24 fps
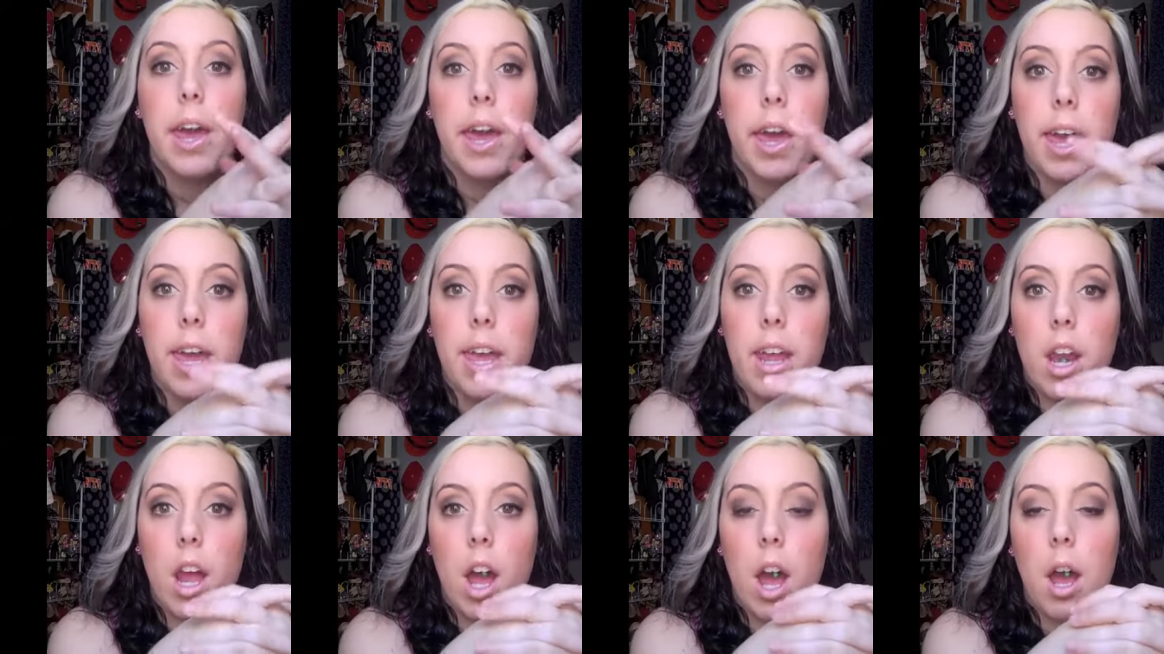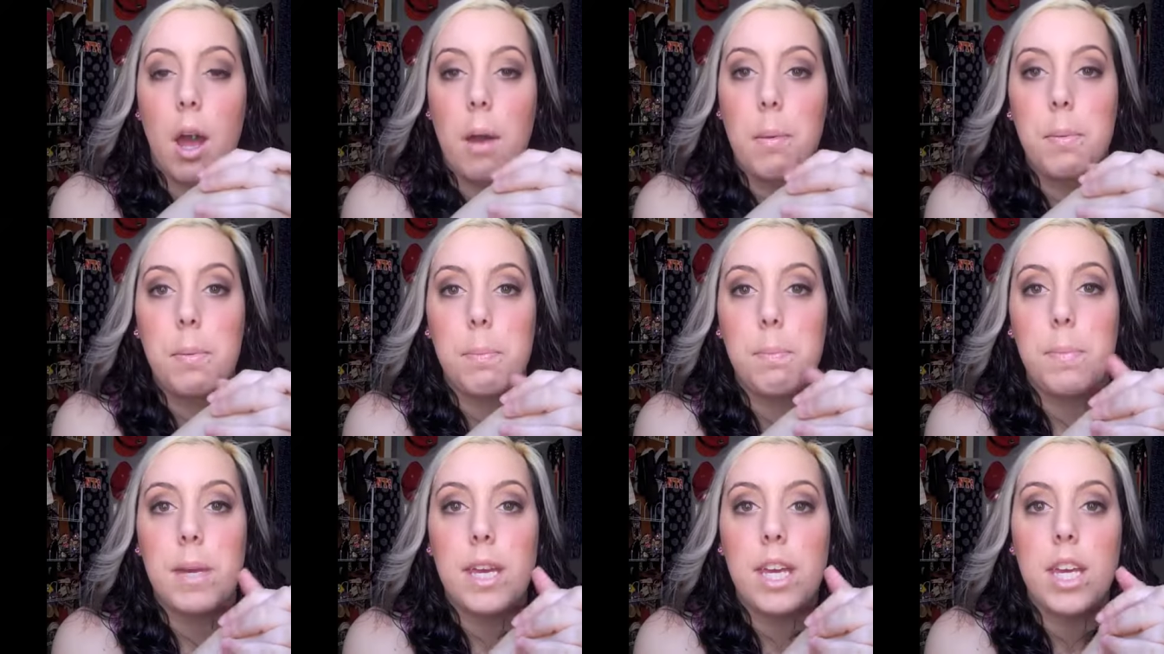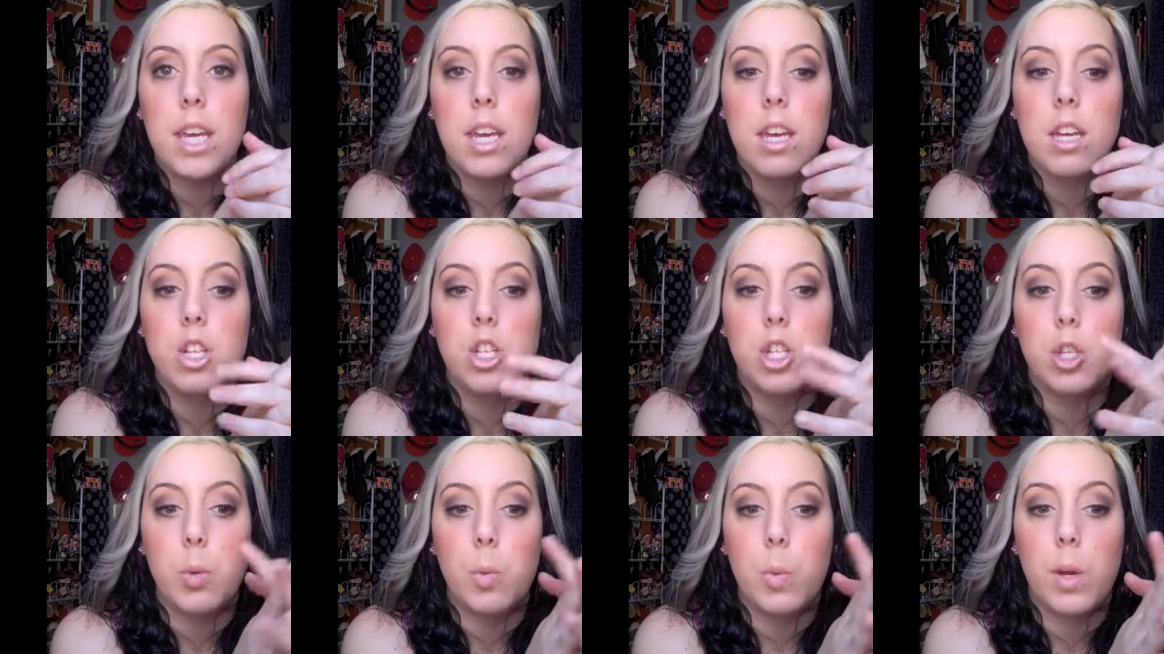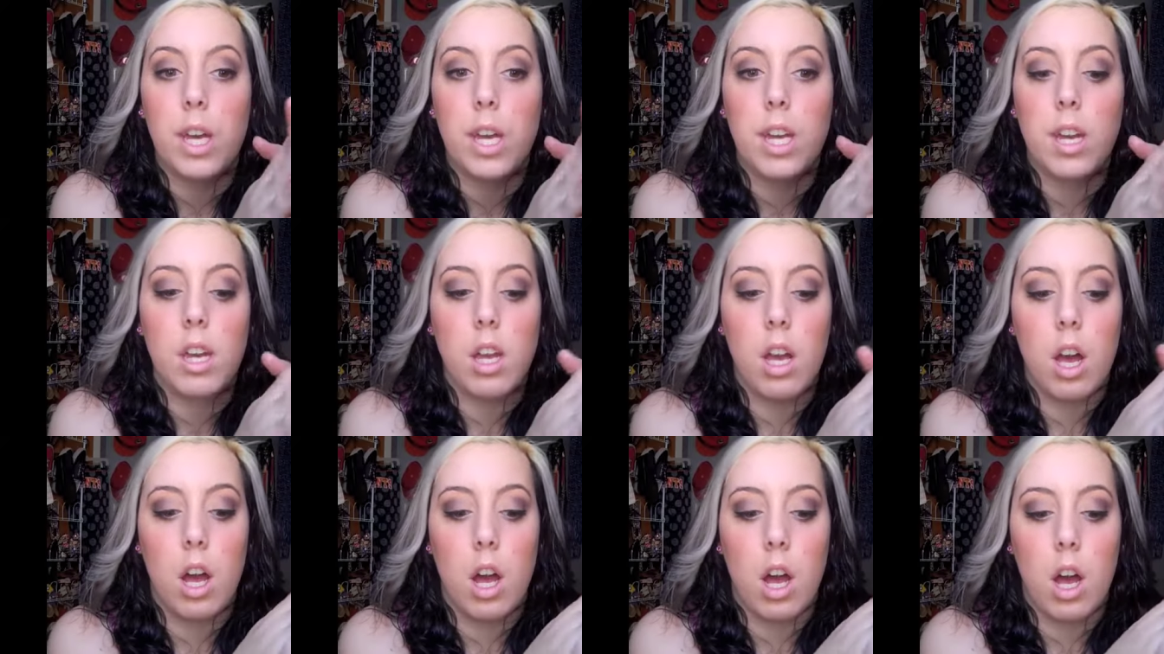in um, me
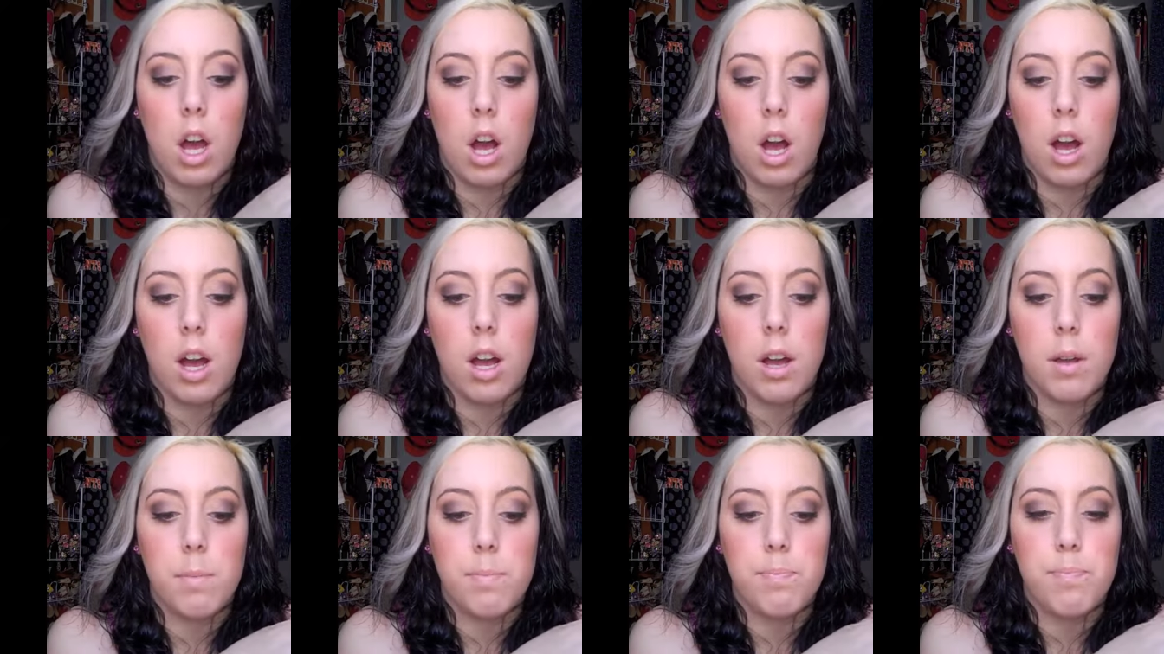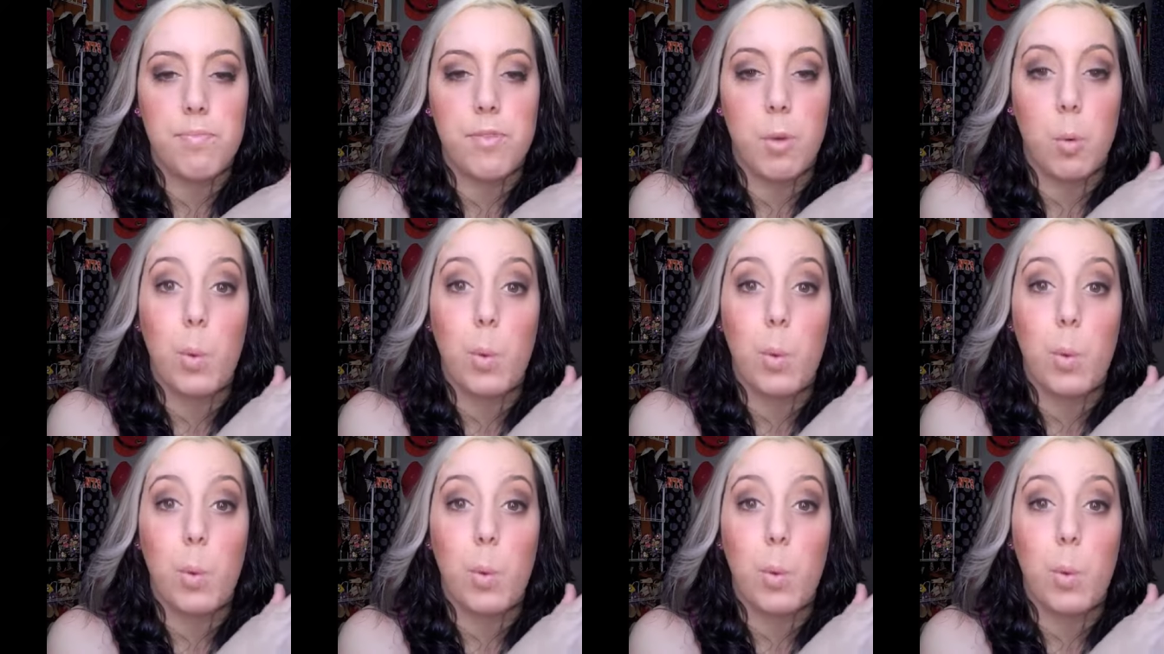doing um,